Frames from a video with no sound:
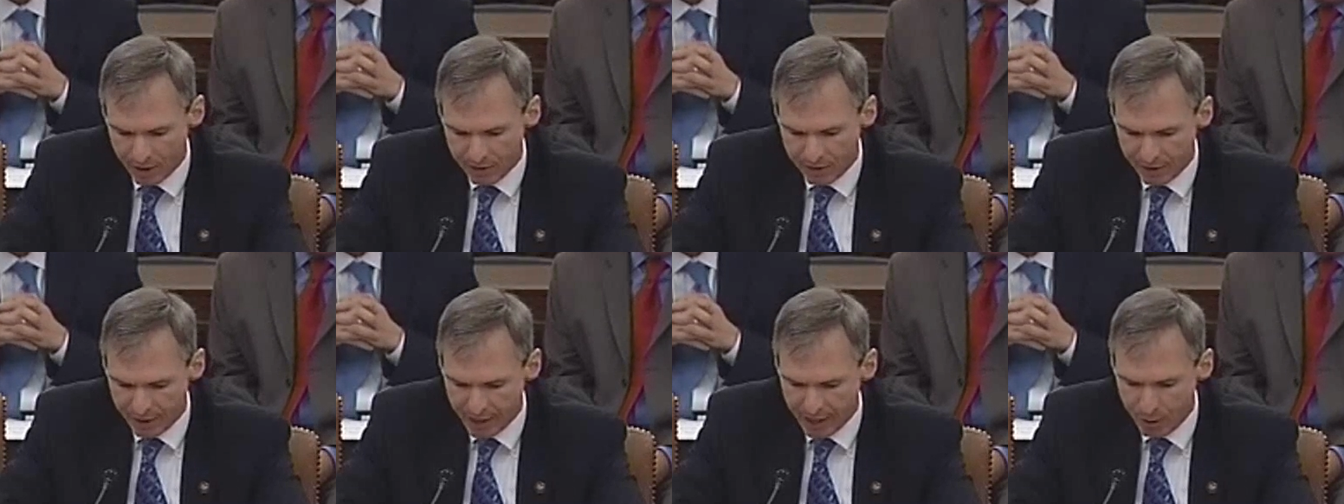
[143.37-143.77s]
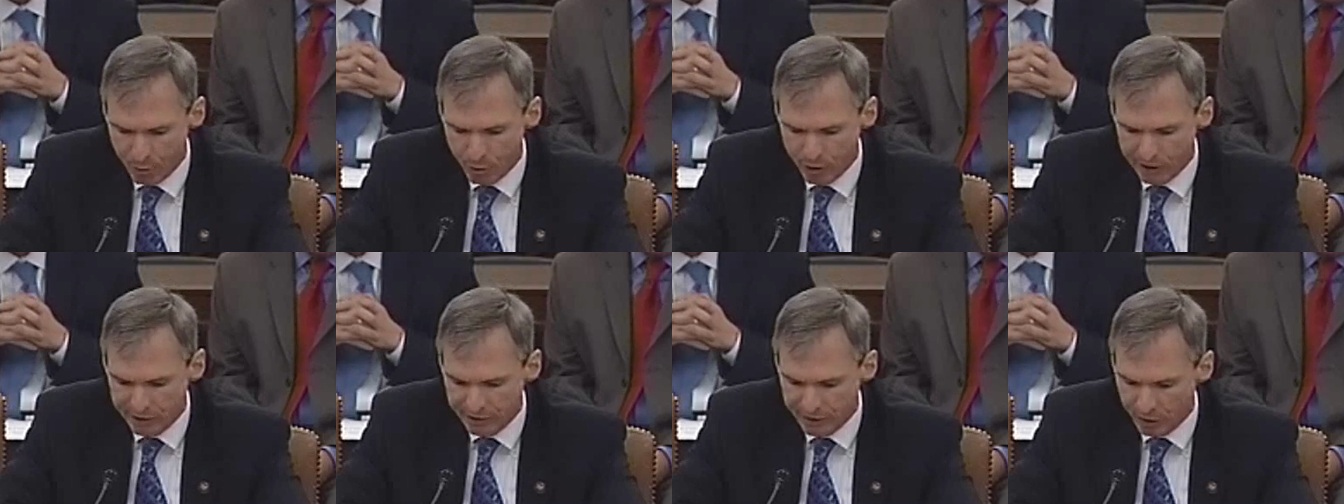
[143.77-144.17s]
Today,
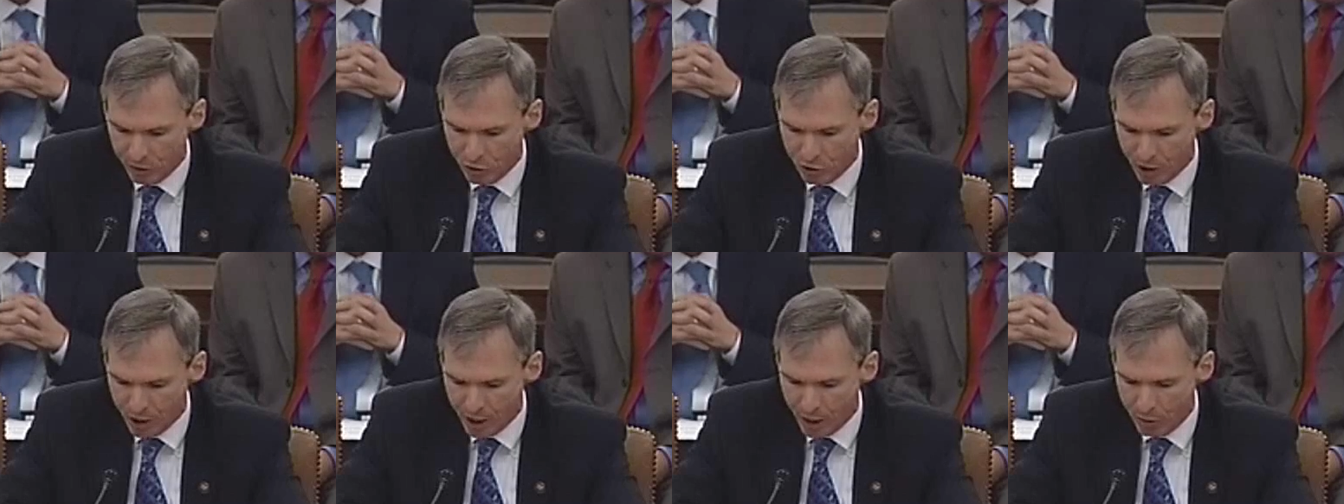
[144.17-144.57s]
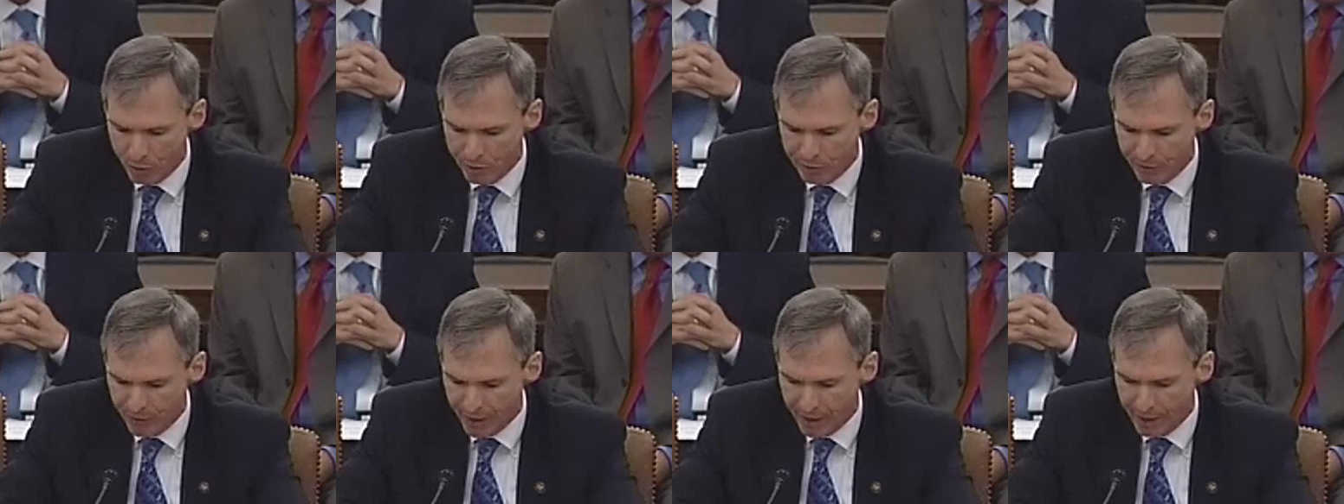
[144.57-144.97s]
we are still challenged
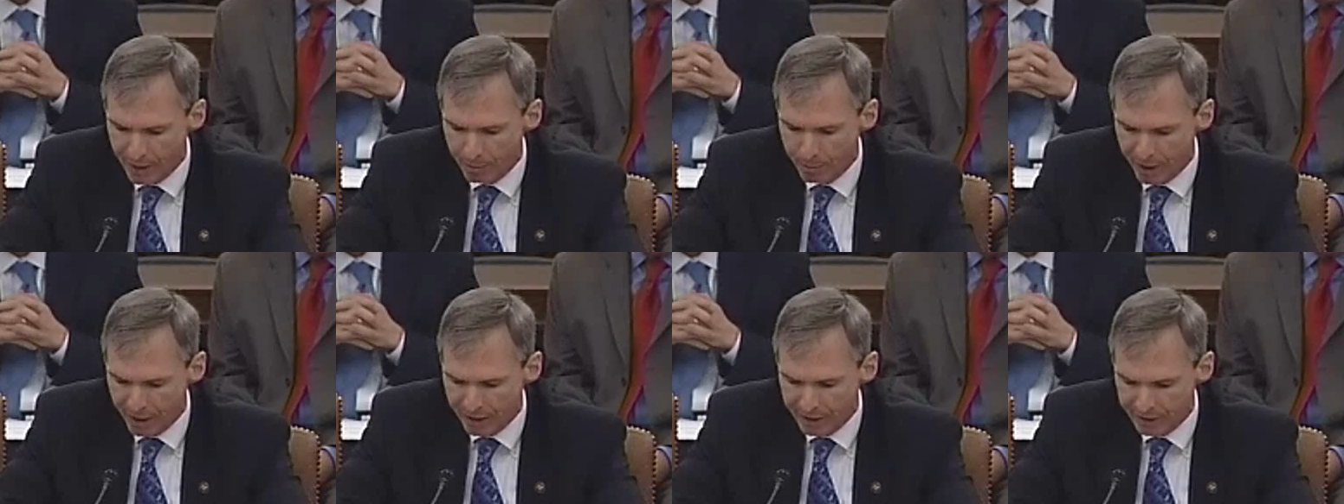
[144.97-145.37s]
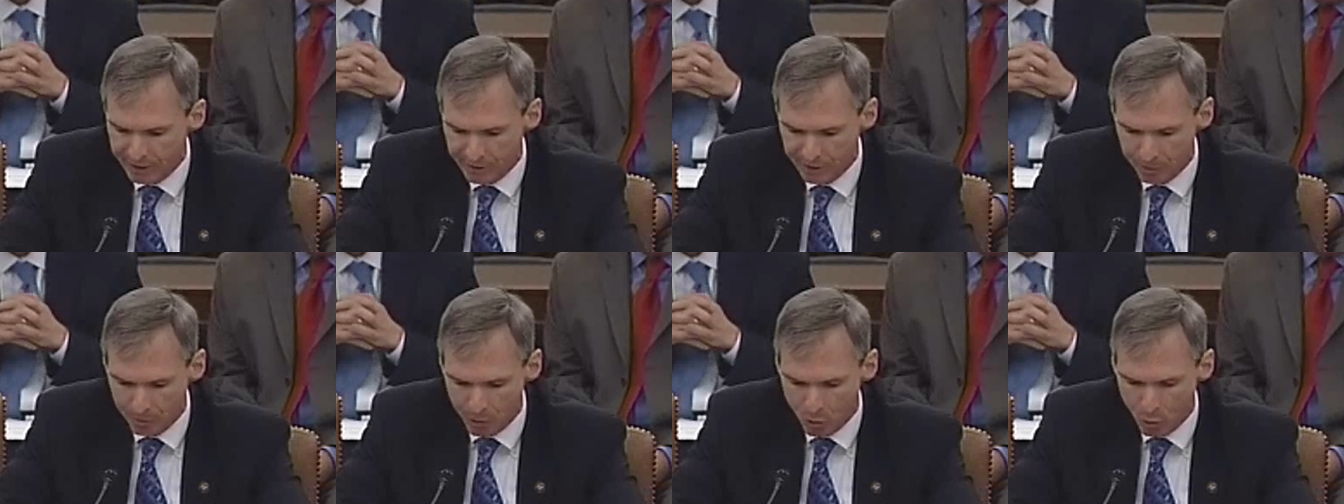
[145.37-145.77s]
with finding a
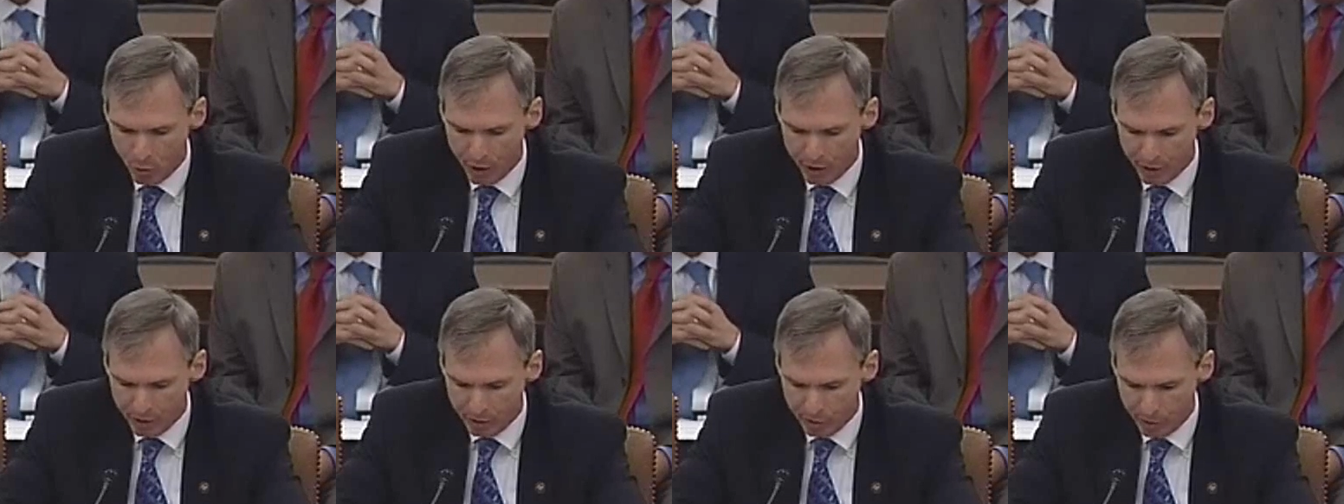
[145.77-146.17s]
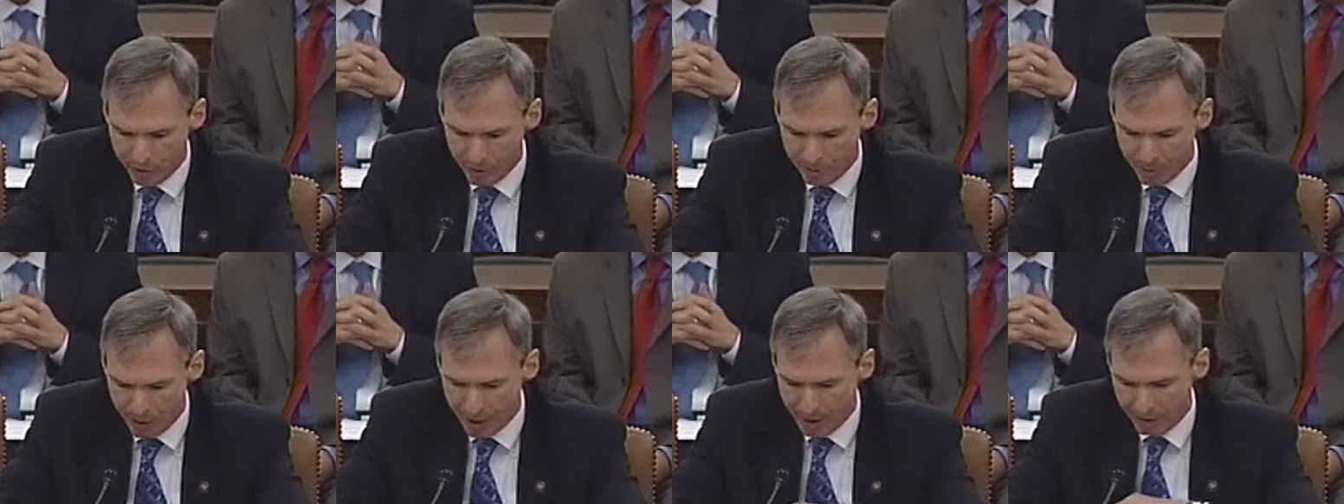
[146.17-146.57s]
mechanism we can agree
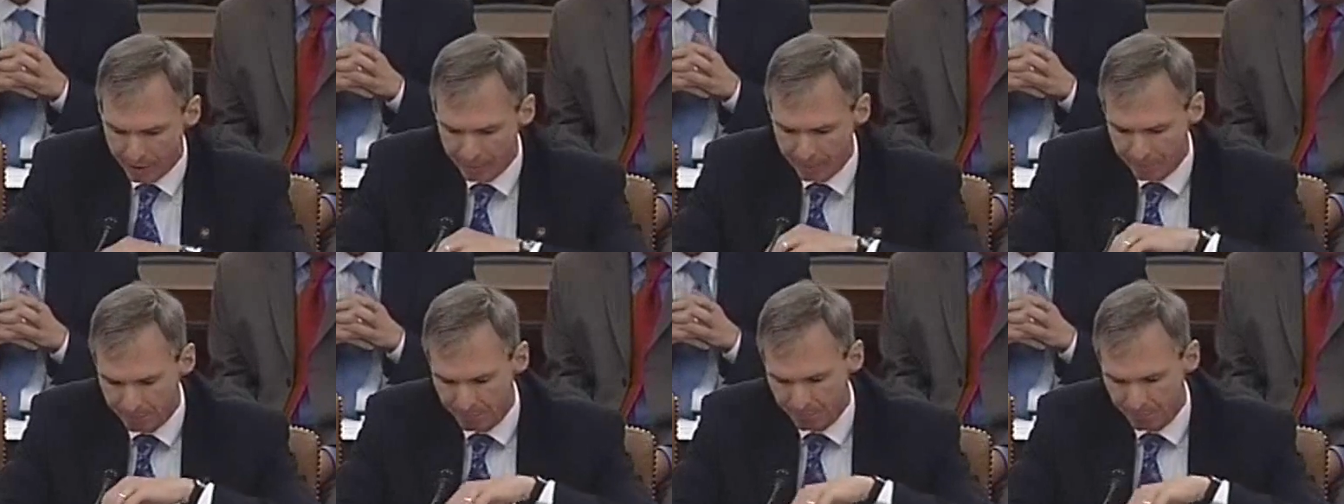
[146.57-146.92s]
upon.